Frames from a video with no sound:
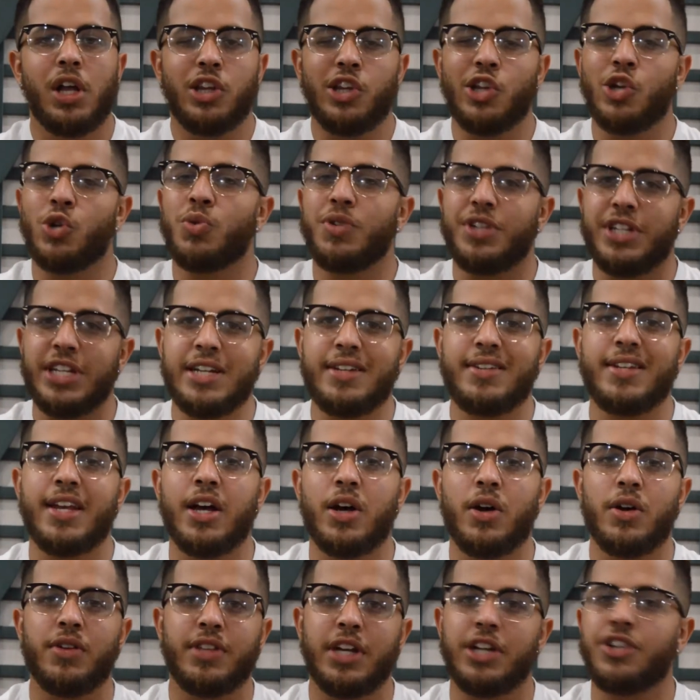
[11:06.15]
little
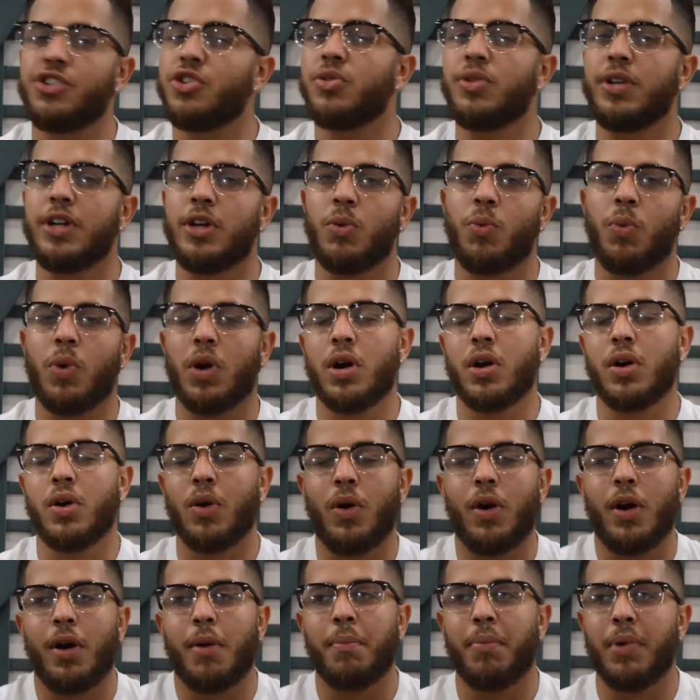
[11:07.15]
details that you need to work
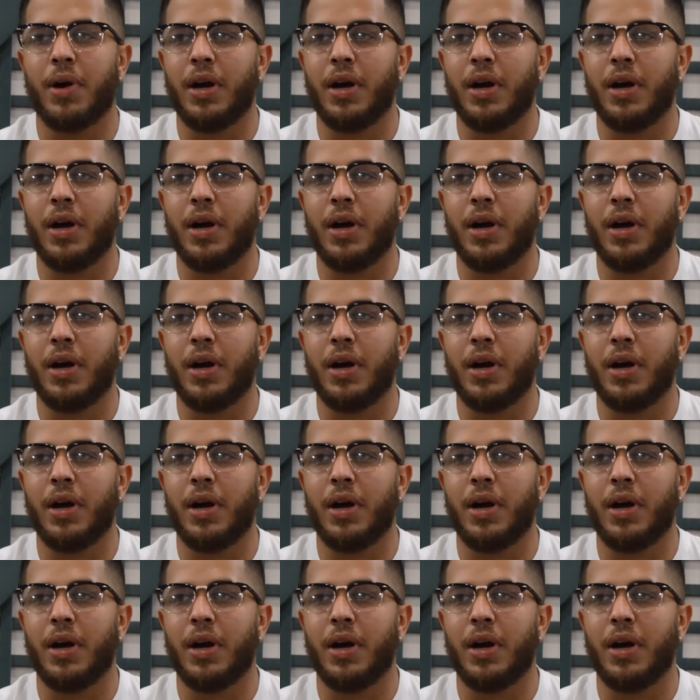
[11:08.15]
on.